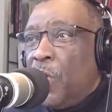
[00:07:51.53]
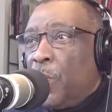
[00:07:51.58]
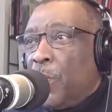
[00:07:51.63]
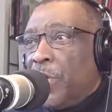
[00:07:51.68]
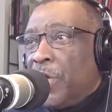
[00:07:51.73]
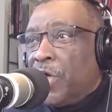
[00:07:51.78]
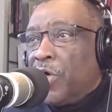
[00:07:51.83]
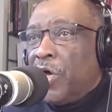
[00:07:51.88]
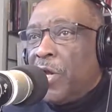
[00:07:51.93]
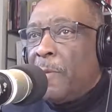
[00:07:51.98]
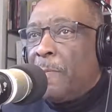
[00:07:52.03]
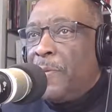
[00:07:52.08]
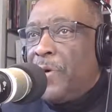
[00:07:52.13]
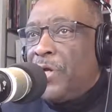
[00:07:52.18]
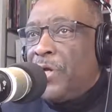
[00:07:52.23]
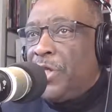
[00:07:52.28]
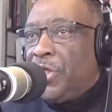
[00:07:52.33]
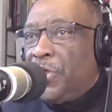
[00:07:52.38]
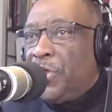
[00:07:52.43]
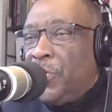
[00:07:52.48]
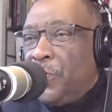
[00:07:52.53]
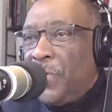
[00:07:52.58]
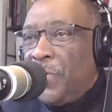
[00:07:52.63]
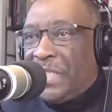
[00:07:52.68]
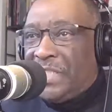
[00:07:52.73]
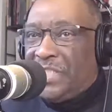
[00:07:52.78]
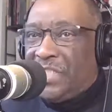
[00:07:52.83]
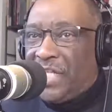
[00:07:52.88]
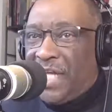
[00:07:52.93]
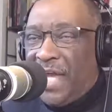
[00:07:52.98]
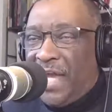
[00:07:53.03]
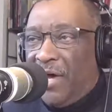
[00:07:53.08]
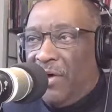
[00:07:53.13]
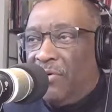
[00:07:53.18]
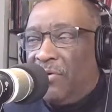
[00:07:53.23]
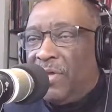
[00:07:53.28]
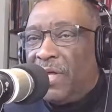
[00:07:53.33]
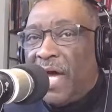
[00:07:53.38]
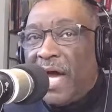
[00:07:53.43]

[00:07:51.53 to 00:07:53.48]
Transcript: we're going to put you in jail.